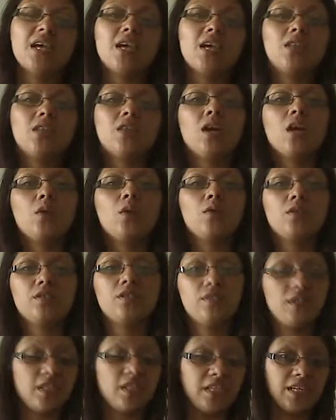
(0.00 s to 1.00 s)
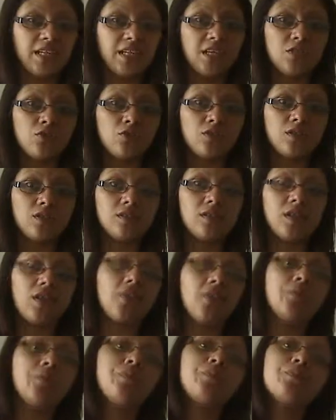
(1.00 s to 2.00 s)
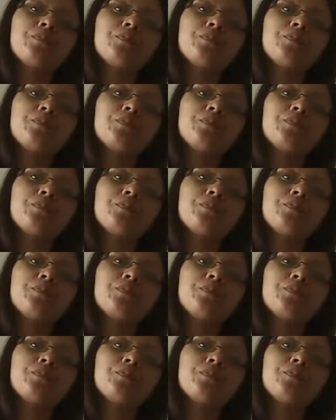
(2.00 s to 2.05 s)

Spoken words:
I thought it was really interesting,